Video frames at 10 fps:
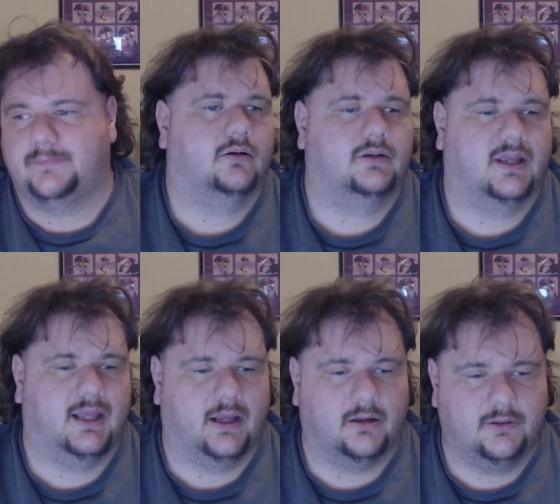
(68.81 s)

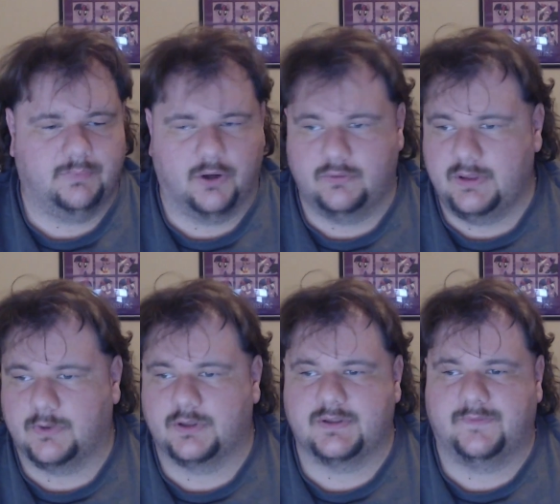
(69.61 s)
Okay, all you pony
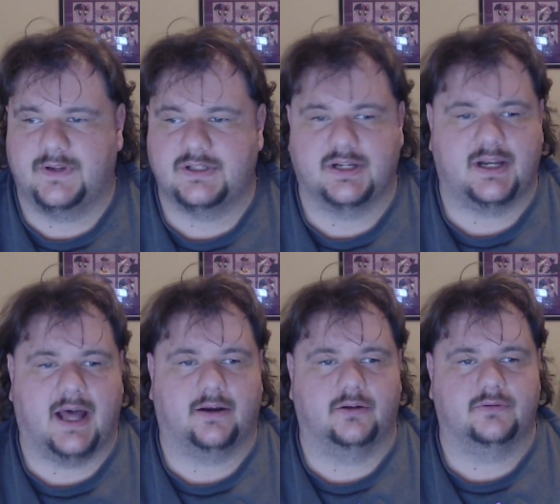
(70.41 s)
merch
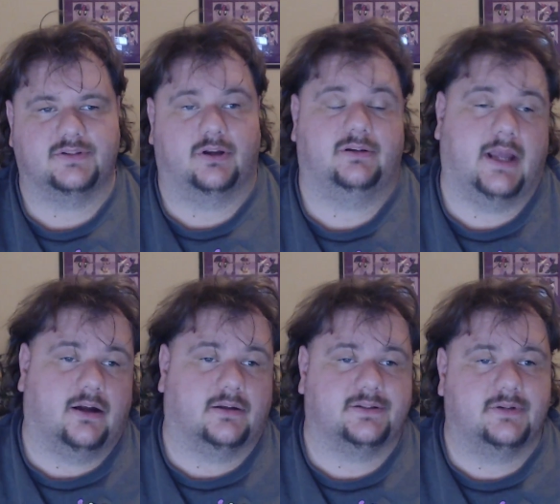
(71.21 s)
aficionados and, and
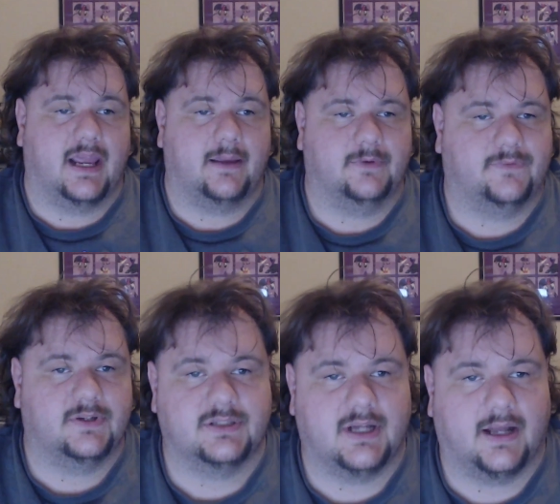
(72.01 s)
also game
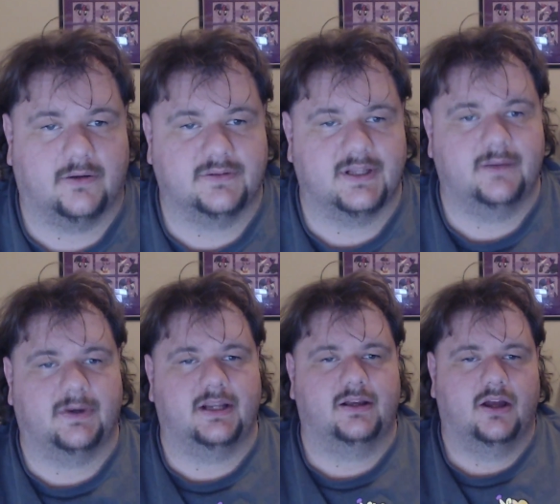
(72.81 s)
aficionados,
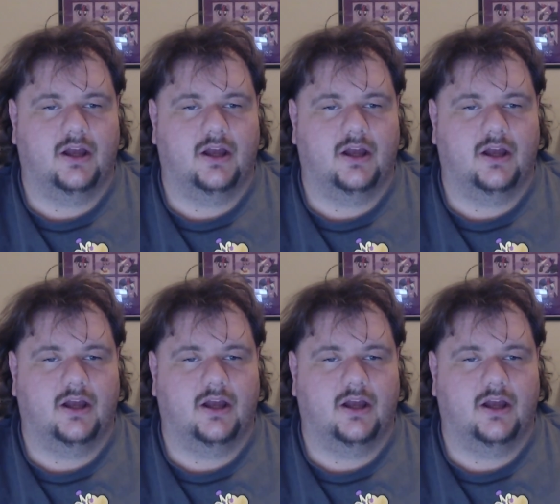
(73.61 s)
anybody,